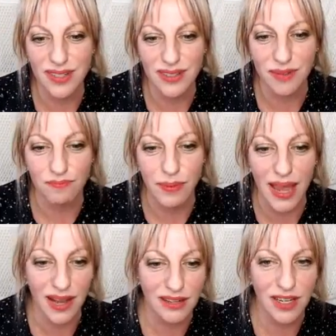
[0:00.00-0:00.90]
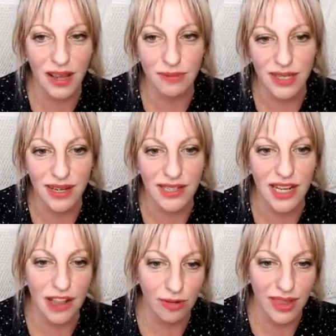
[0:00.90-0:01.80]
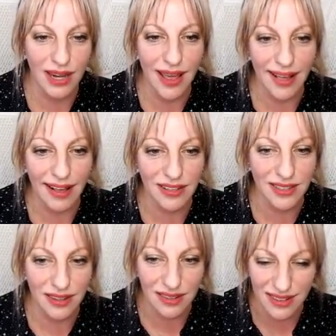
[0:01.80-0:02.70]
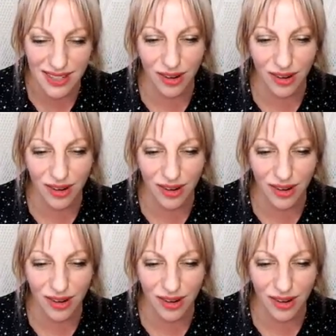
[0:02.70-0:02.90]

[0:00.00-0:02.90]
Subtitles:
is this a bad time to get together with an ex?